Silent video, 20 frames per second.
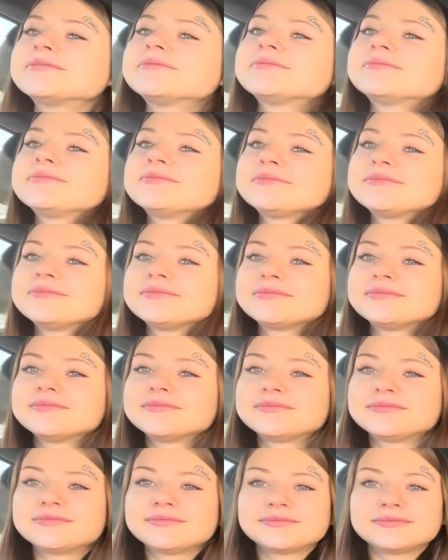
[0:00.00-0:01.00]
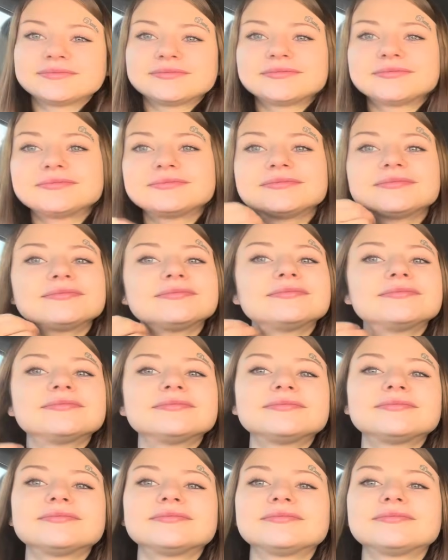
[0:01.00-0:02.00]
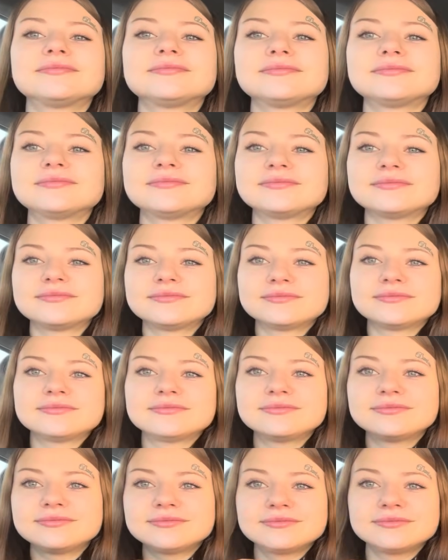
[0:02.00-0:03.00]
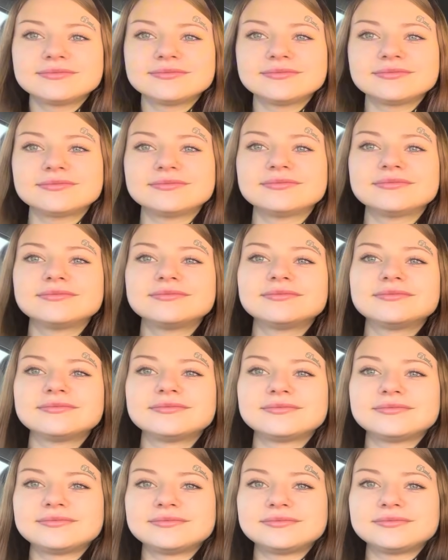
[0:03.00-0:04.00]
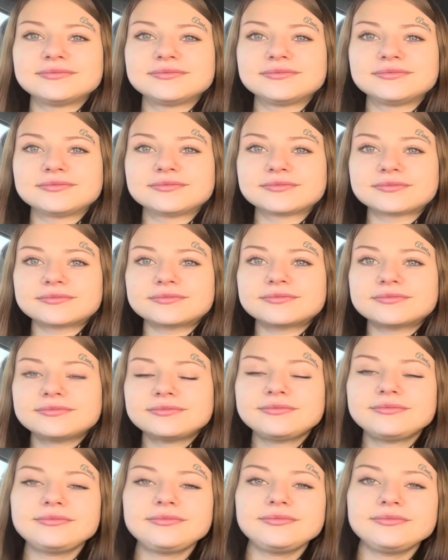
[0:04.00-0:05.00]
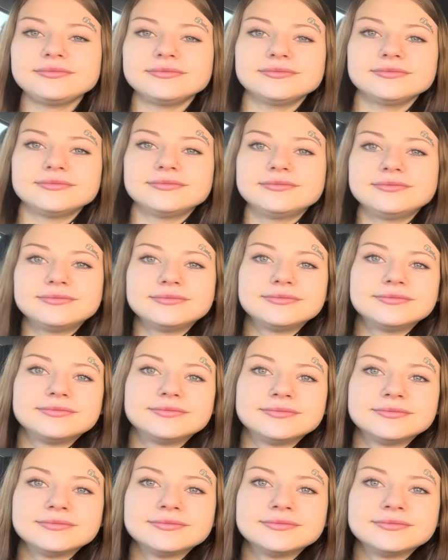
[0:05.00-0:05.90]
(silent)